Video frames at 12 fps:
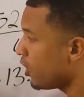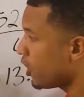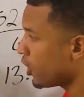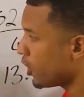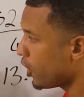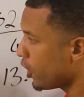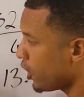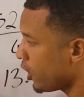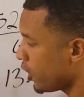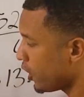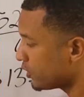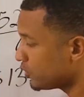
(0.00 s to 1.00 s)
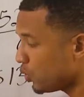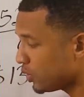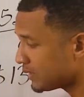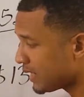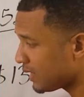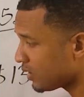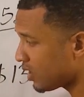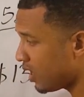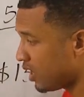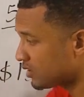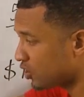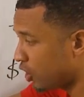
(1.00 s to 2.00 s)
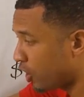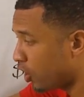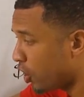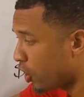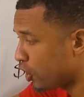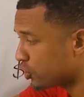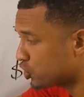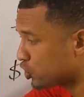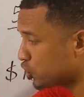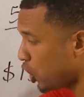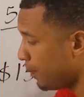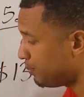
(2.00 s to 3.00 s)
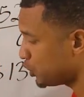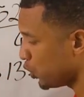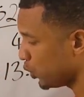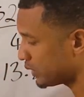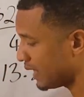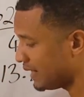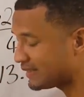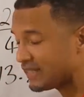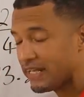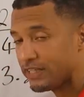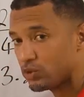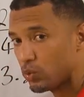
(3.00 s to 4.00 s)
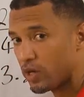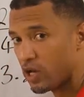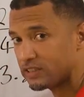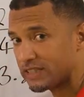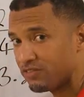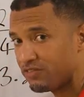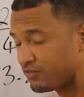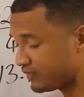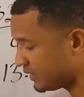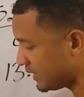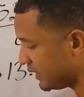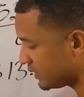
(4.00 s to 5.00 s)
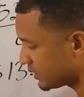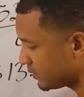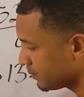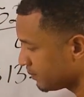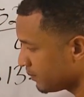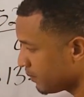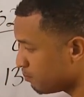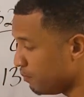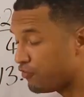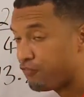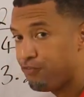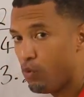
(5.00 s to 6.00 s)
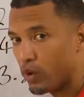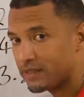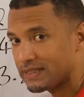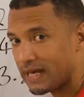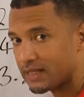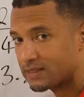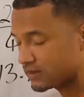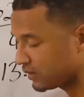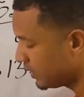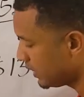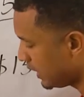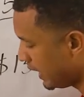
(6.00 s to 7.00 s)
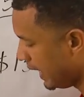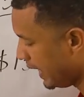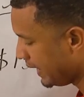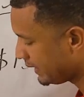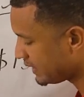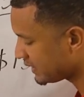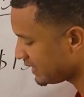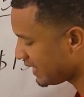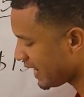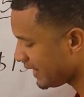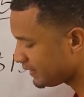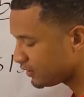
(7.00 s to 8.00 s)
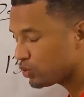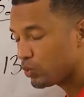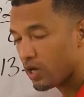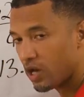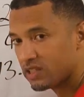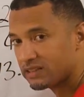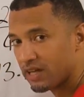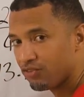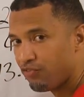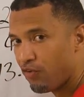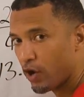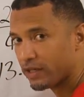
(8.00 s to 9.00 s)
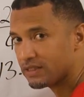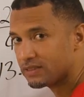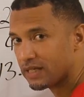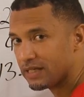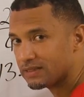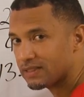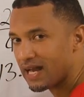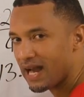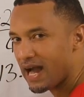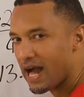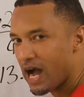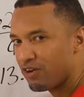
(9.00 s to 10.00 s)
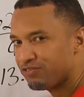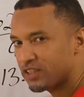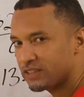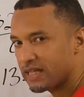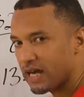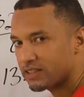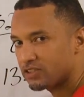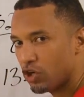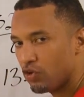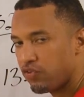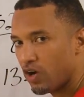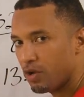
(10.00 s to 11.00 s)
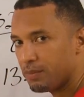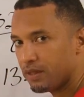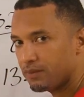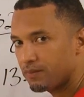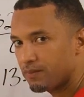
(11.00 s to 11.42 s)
her total cost, or her subtotal, is $82.50 before tax. It is $92.40 after tax. Now follow me.